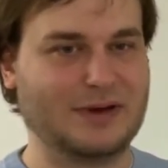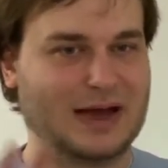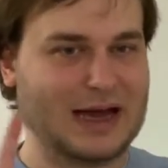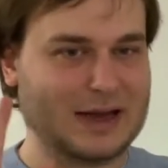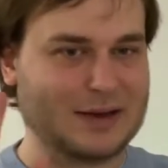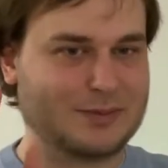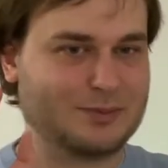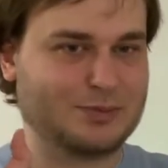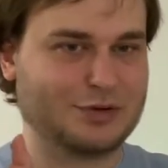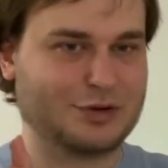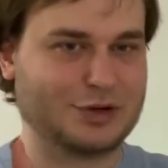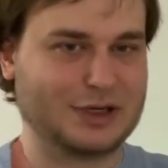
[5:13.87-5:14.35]

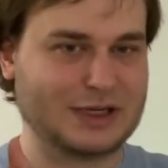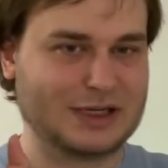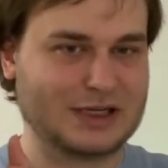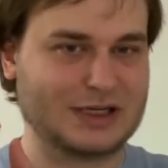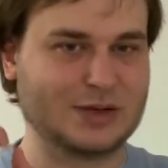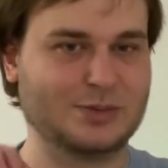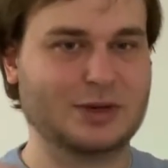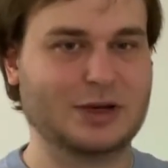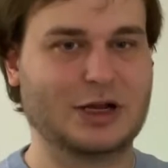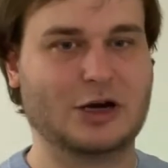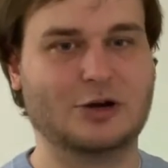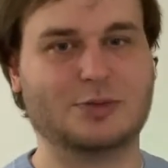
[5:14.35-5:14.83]

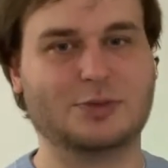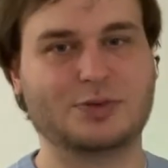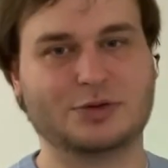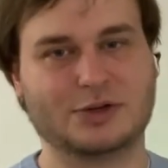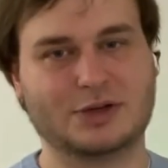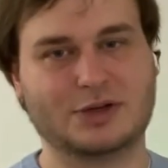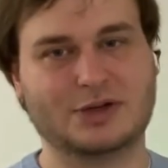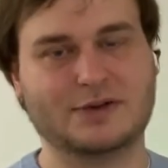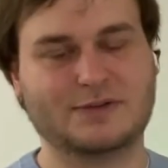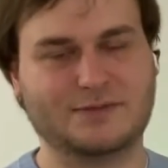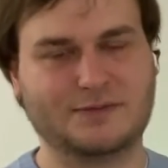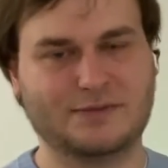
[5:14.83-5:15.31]
unpredictable
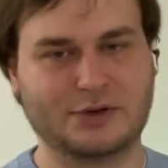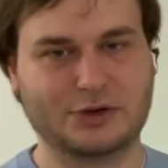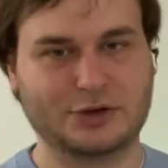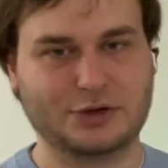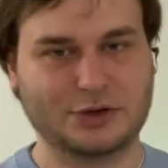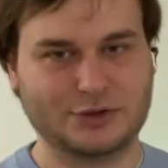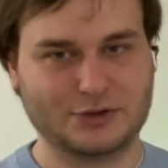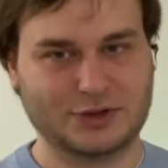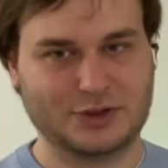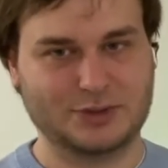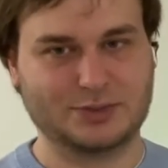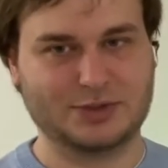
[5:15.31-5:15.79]
output for new
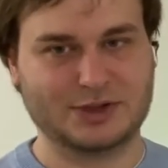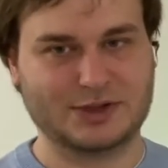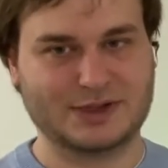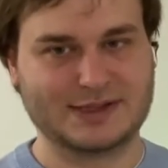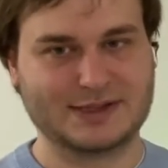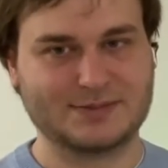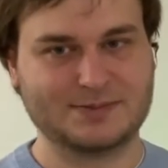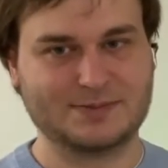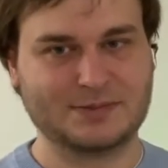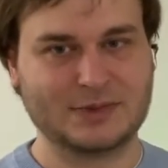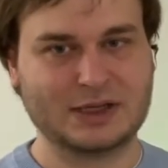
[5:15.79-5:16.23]
inputs.